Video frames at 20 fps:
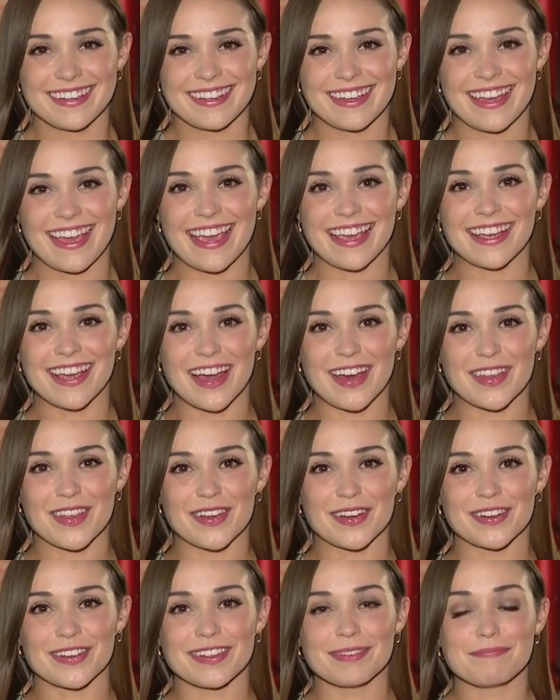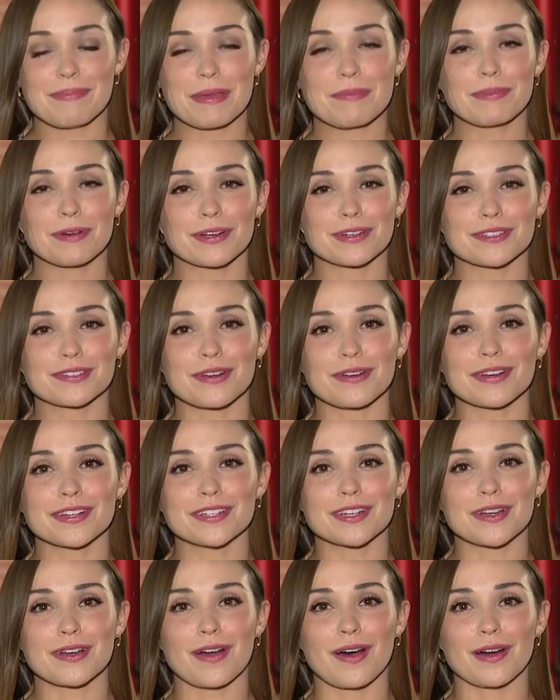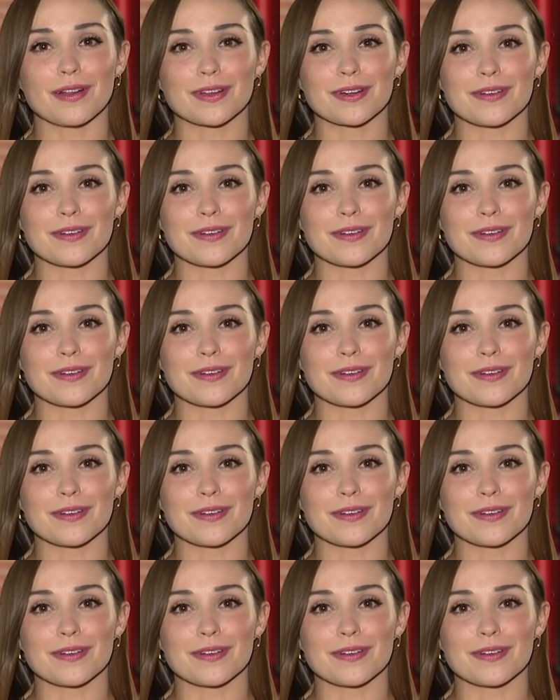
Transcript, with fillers: Hey, Heather. People are starting to call